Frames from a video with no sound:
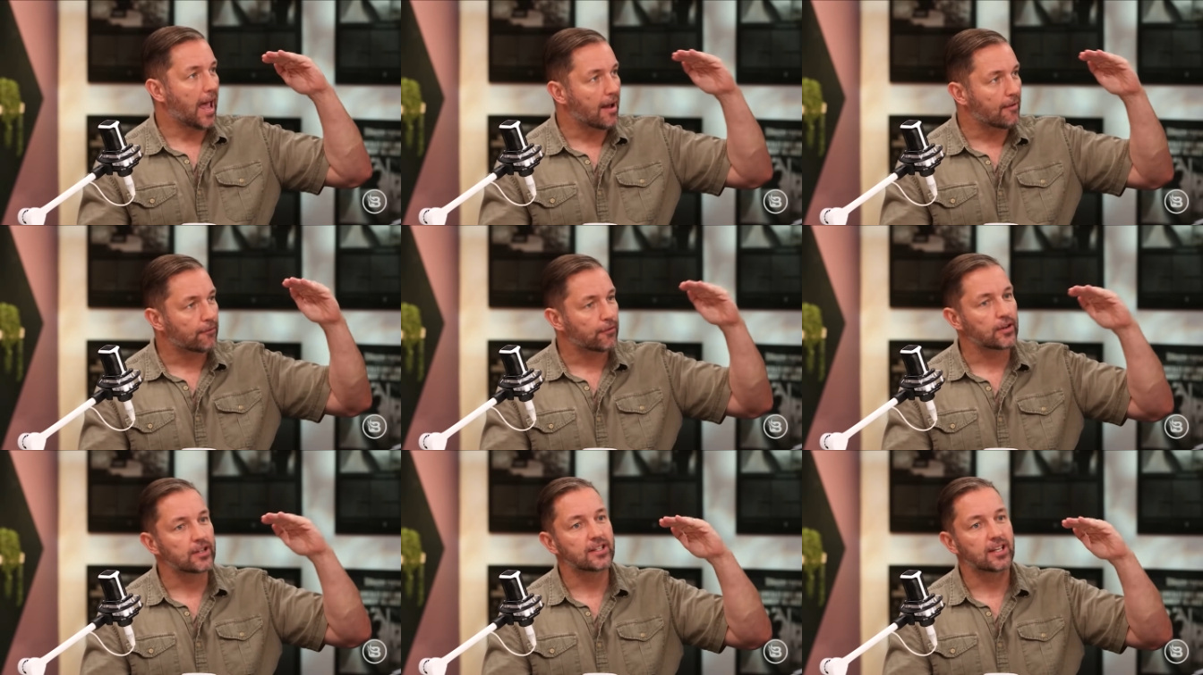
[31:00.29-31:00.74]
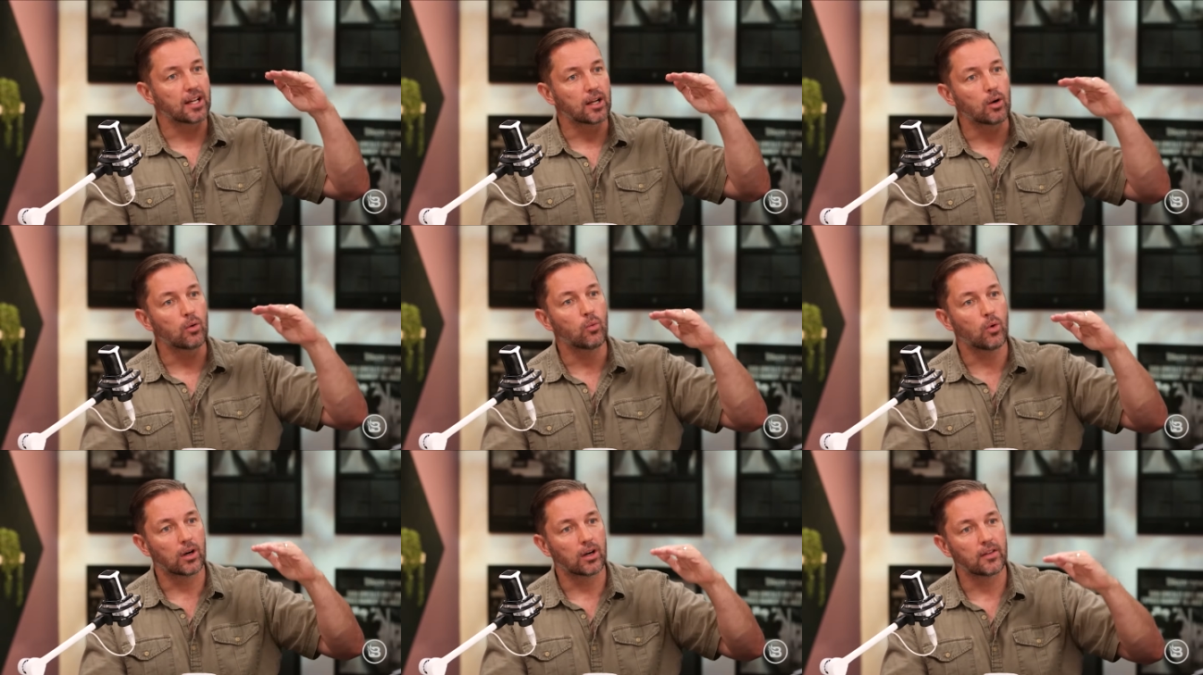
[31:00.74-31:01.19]
every
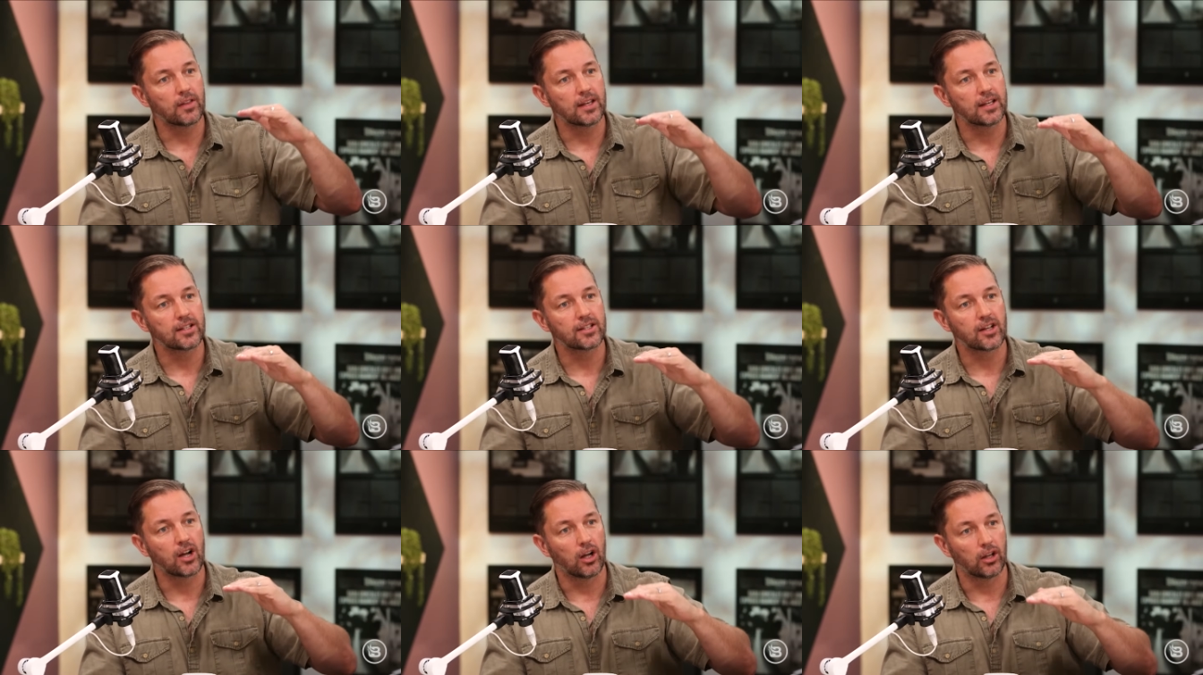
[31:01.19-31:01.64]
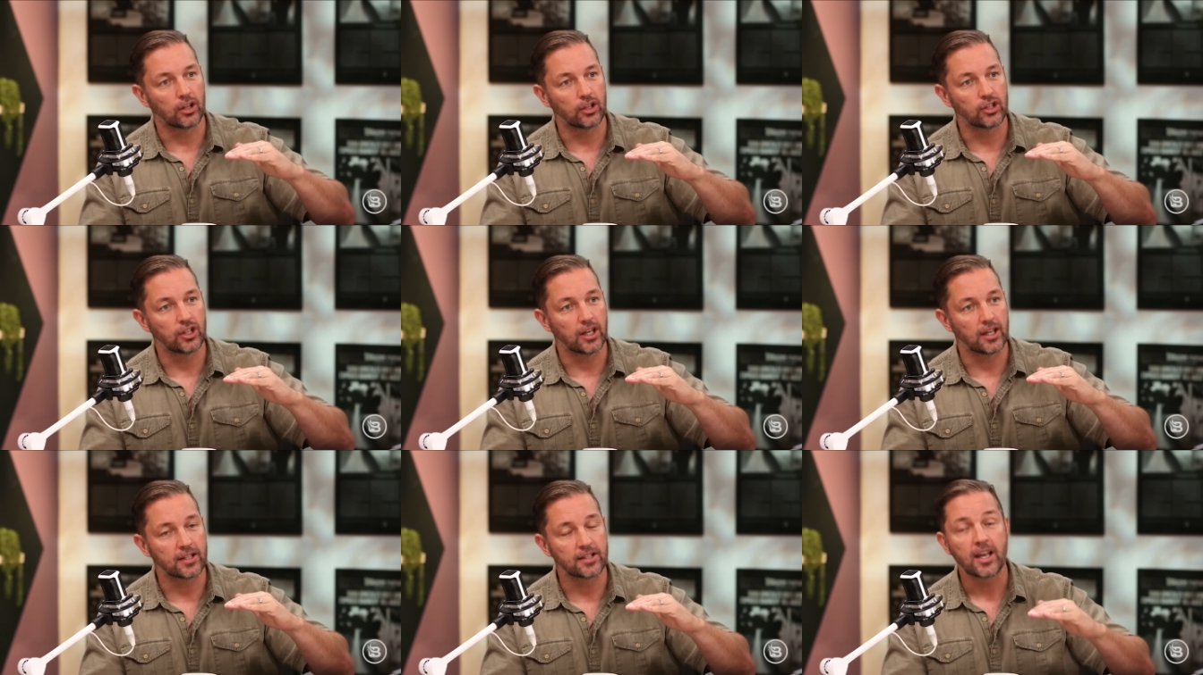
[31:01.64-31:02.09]
single one of these
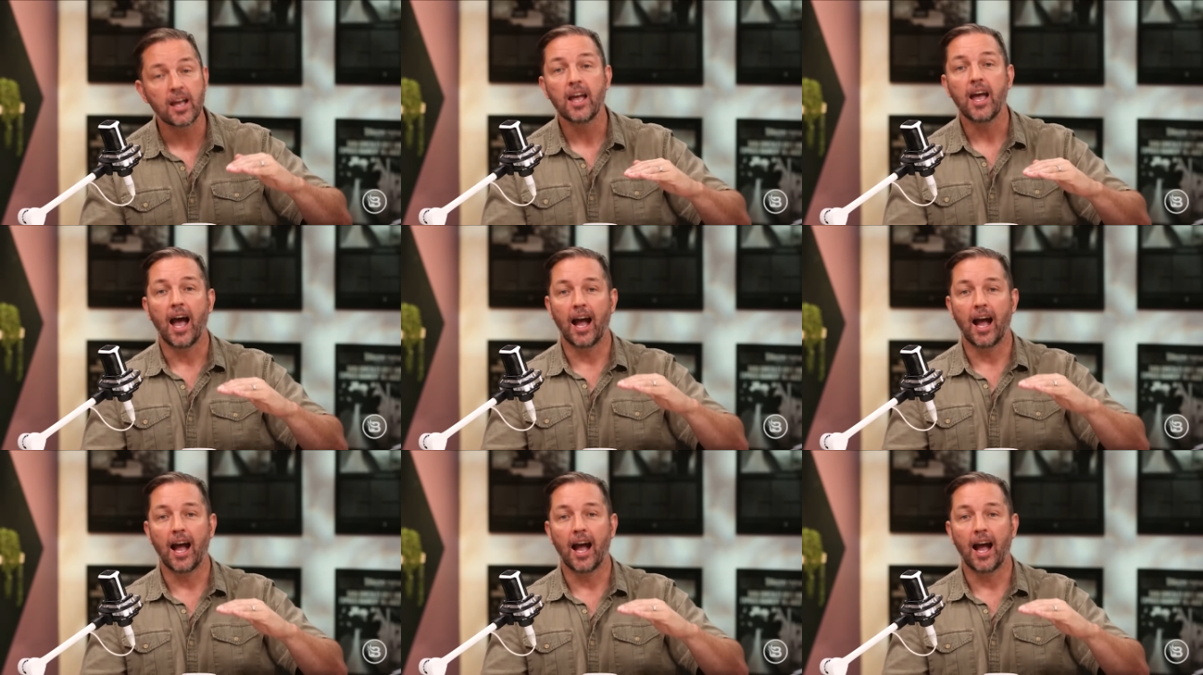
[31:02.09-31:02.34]
colleges,